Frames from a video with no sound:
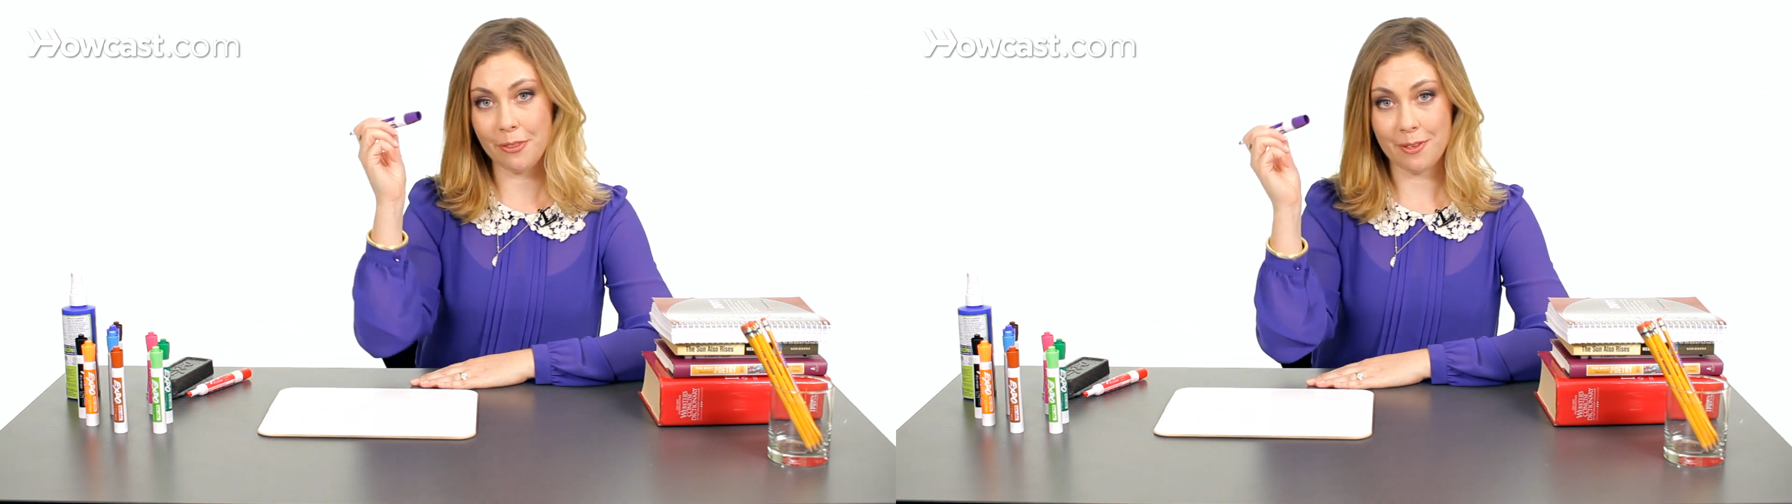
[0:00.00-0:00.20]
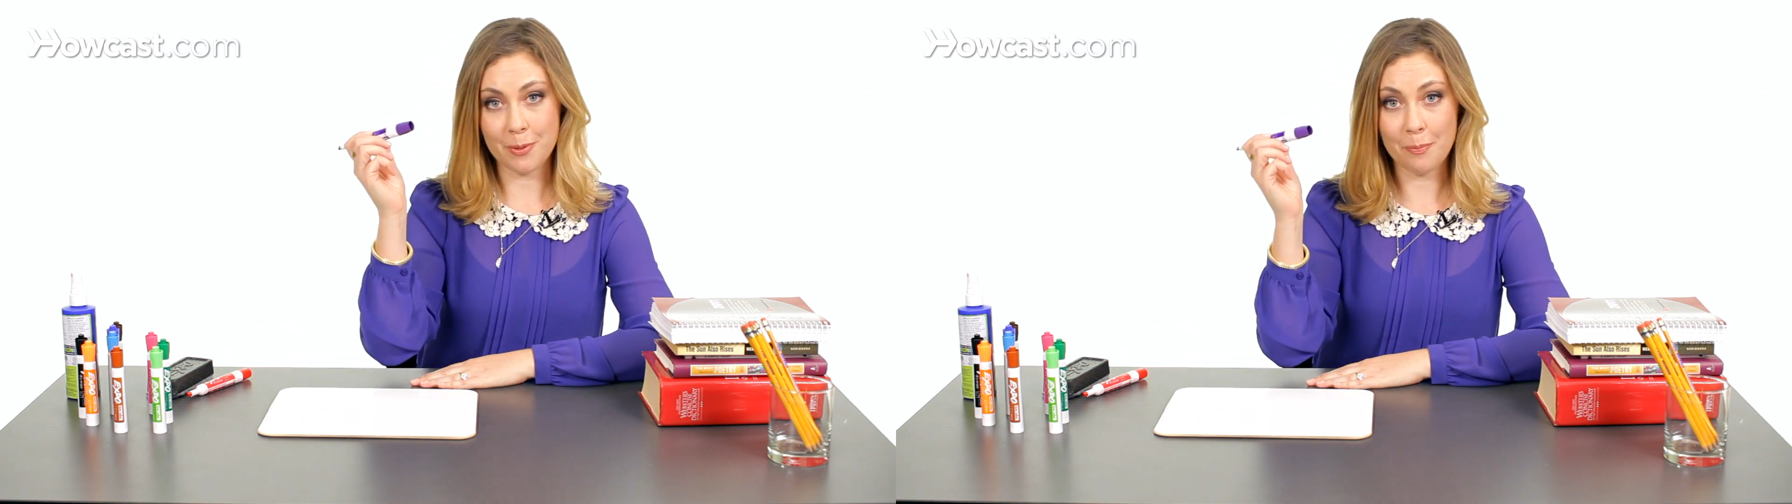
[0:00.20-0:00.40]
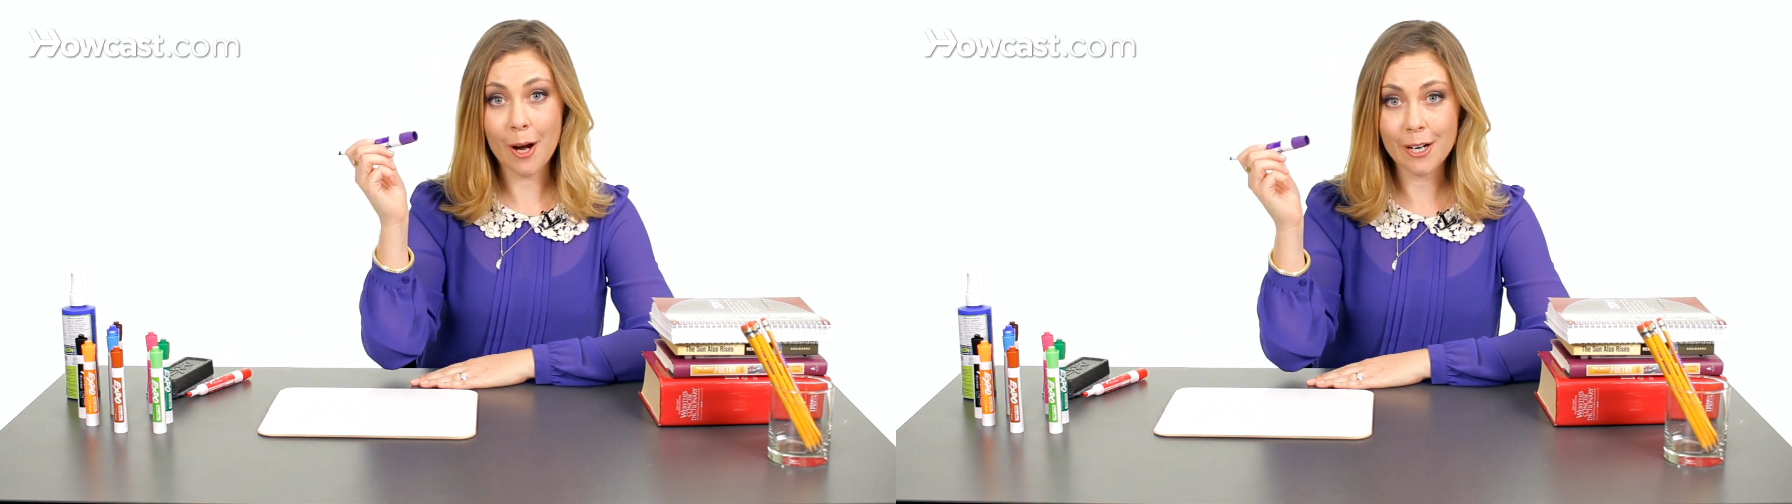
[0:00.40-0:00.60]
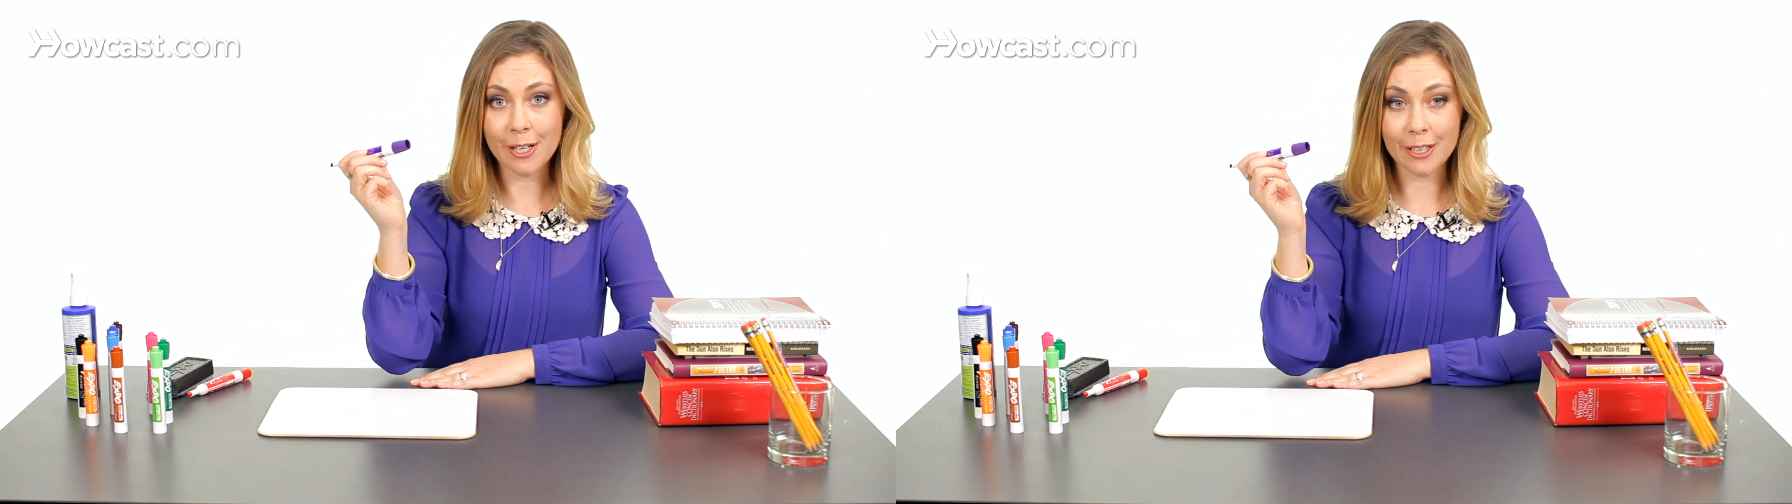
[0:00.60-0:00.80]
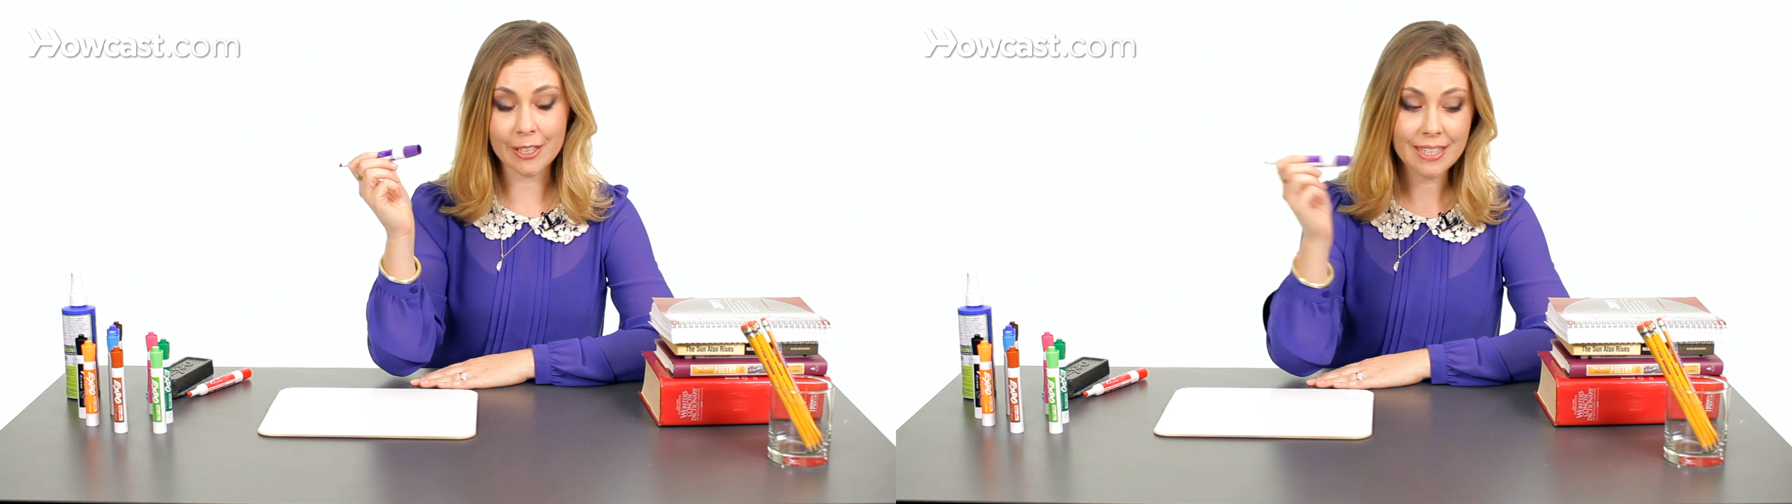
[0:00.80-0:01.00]
put this
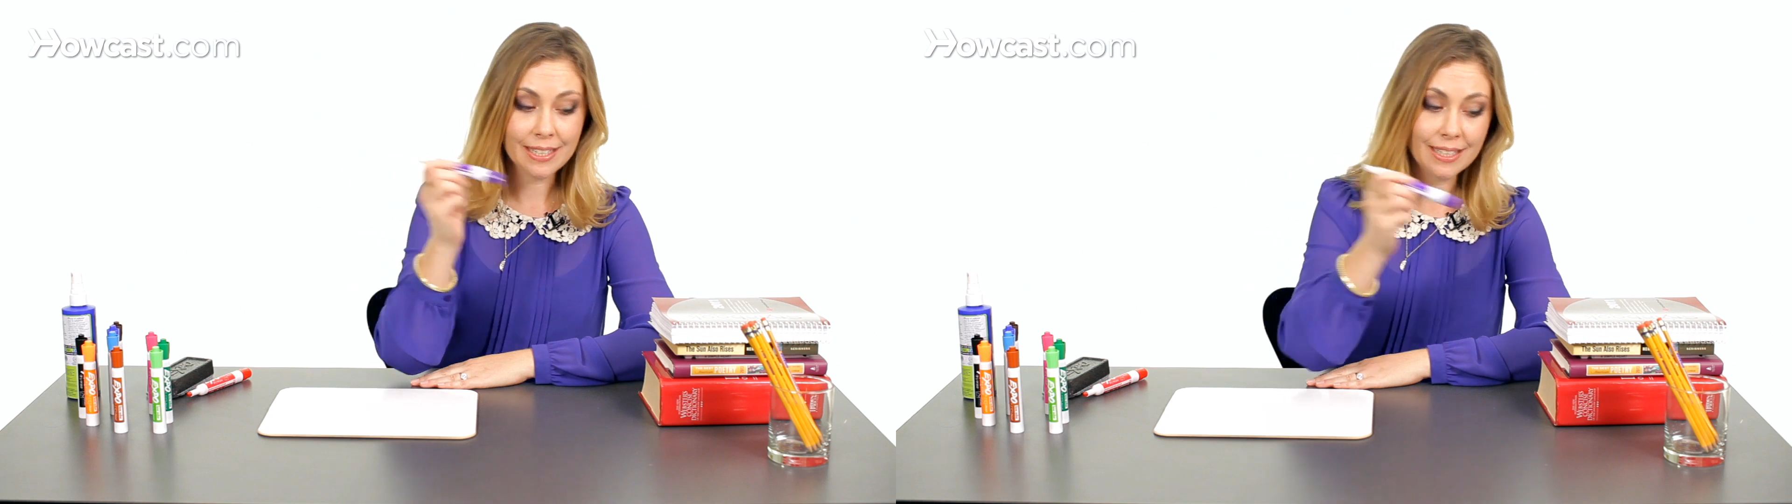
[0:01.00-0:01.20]
marker